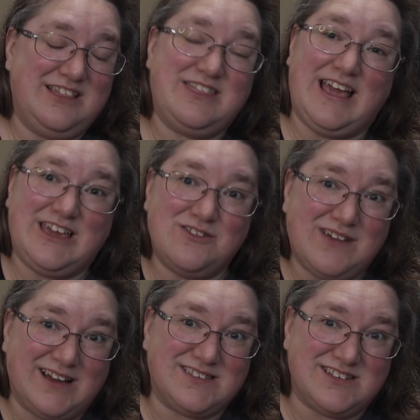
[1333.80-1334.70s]
thank you
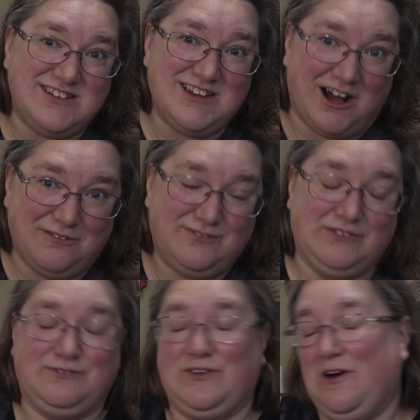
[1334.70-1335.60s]
guys enough
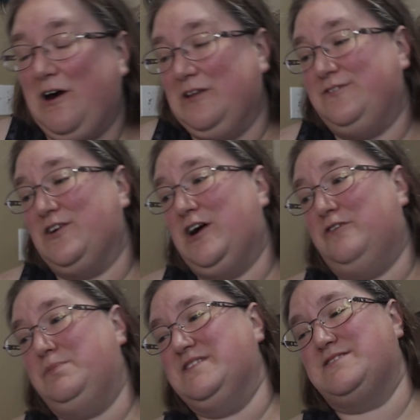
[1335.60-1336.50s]
for all of your
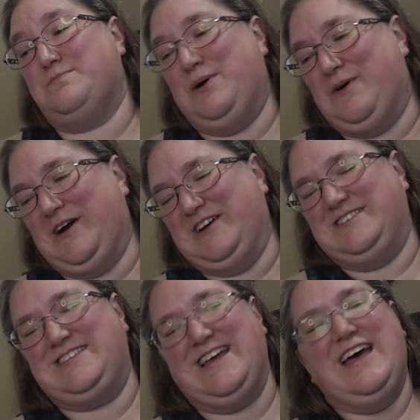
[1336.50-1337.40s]
help and
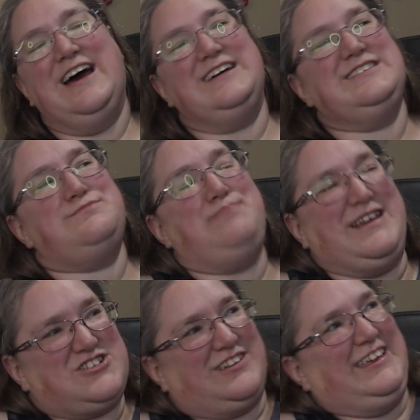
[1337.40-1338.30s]
support,
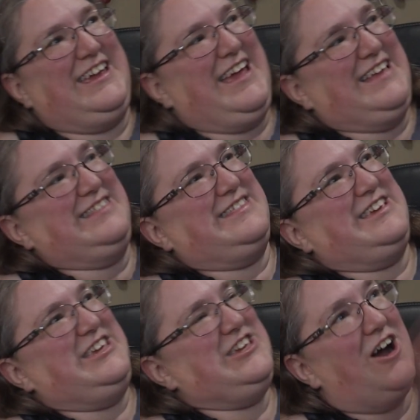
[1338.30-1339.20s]
especially in
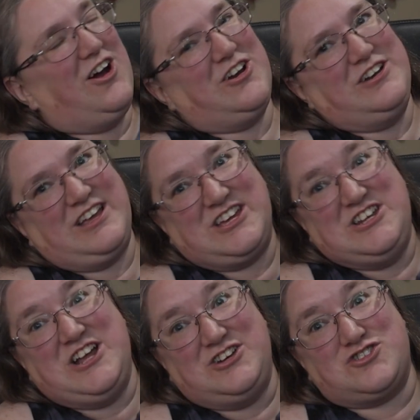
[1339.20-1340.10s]
the yarn
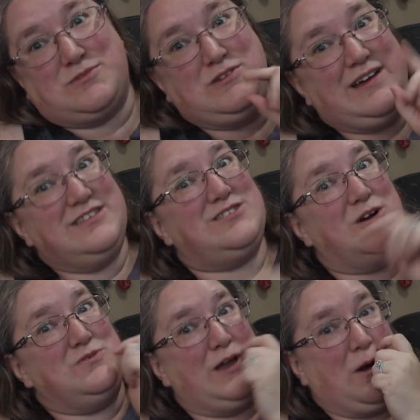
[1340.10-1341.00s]
conundrum. You guys
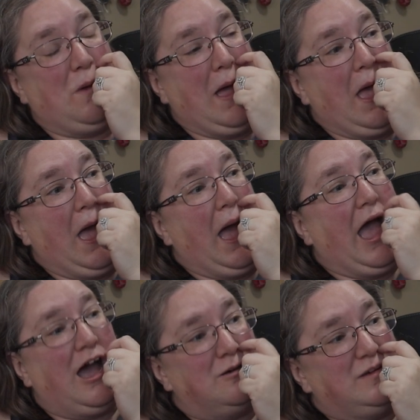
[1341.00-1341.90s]
don't know
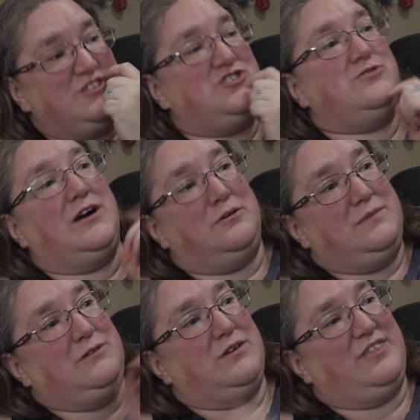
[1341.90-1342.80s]
how much you help
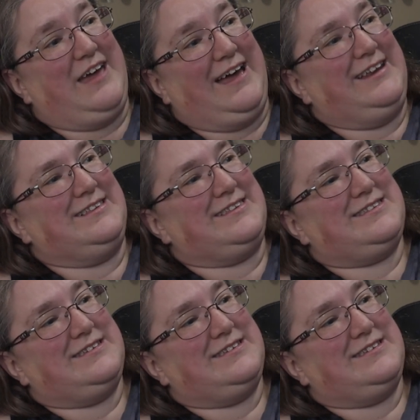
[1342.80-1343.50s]
me with that. It